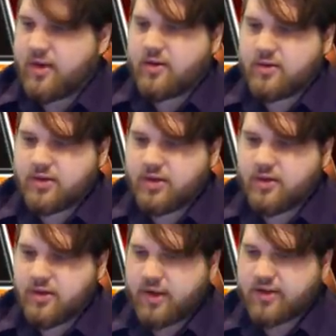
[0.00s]
Yeah,
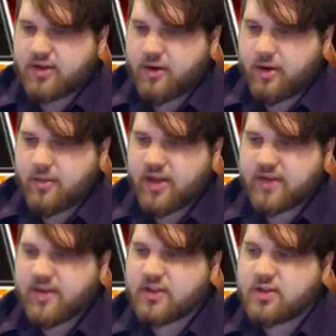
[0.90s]
sure. I guess a Garnet,
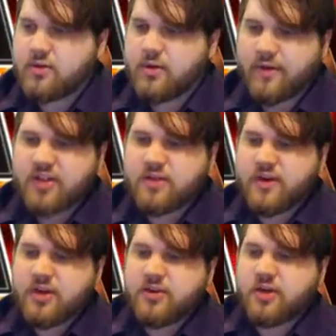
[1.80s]
because I've got two
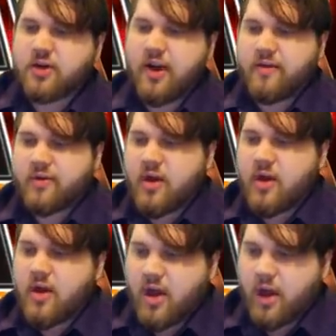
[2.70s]
vanillas in grave,
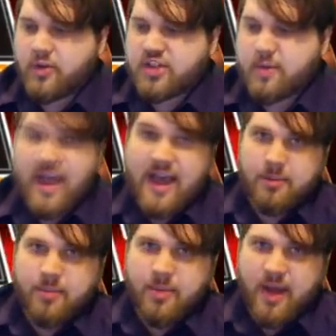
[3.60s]
which can be
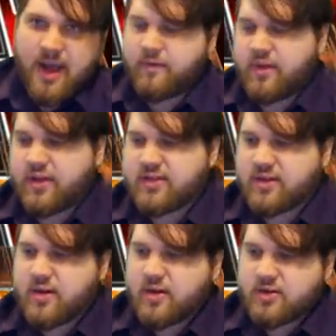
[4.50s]
added back off of
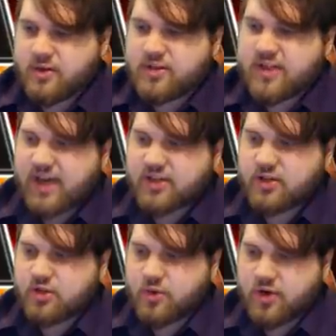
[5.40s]
this. So this is
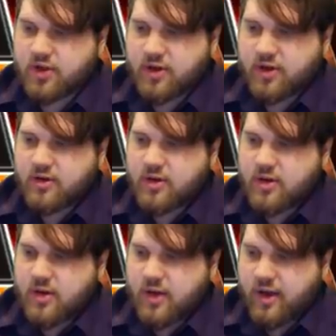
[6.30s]
actually just really good.
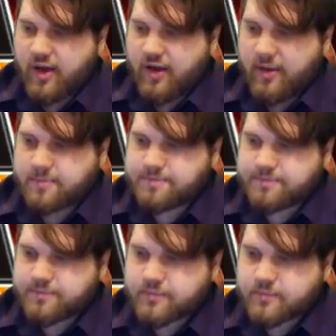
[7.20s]

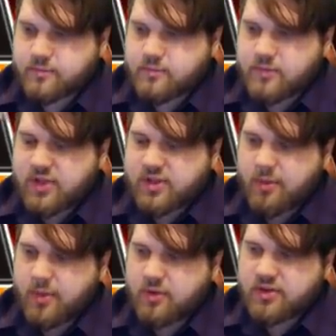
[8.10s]

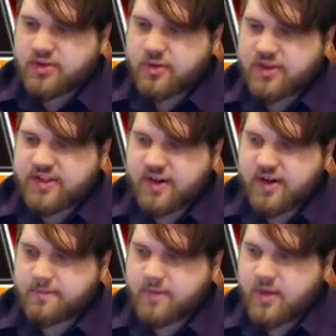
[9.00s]
So both Lazulis
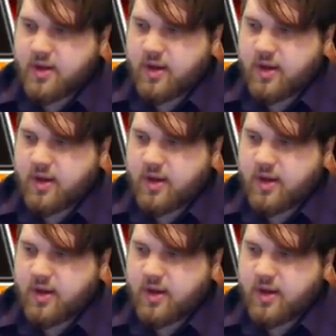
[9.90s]
here.